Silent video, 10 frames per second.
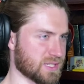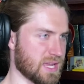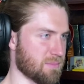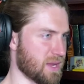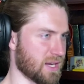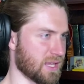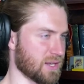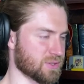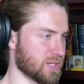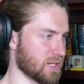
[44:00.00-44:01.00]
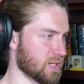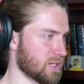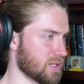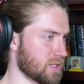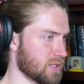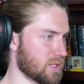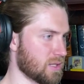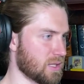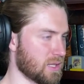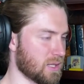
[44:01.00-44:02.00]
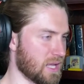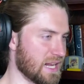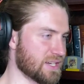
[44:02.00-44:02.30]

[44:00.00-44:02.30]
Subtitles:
I can't make anything else yet. I